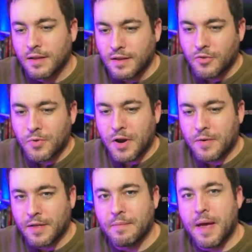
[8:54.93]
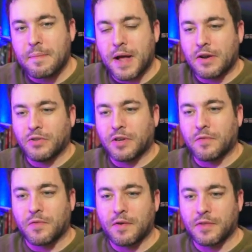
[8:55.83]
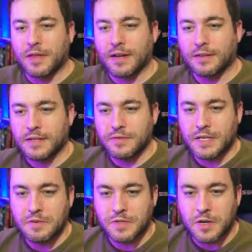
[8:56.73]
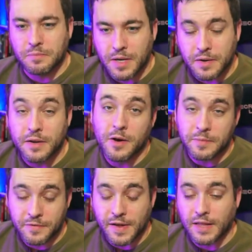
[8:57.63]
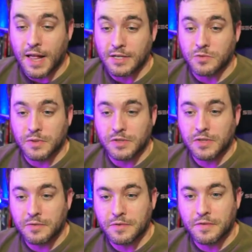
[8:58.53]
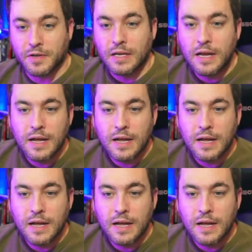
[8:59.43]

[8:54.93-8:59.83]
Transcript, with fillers: ran around the map, kind of looking for everything. He, he was helping me out. He helped me find the last one, so that was fun.